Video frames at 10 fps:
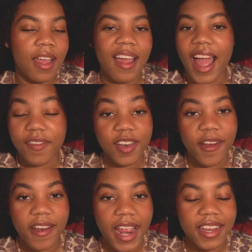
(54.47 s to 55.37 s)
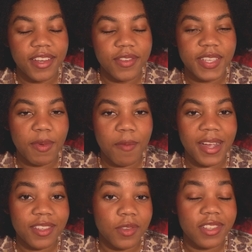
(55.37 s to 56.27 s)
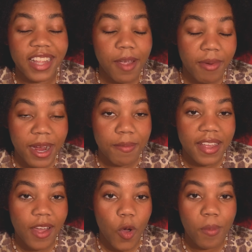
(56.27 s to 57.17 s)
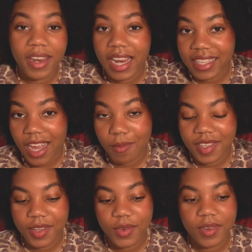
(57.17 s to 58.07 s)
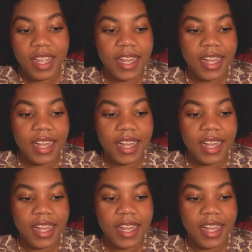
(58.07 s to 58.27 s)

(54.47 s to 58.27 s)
I haven't heard any news about my school's library being open anytime soon,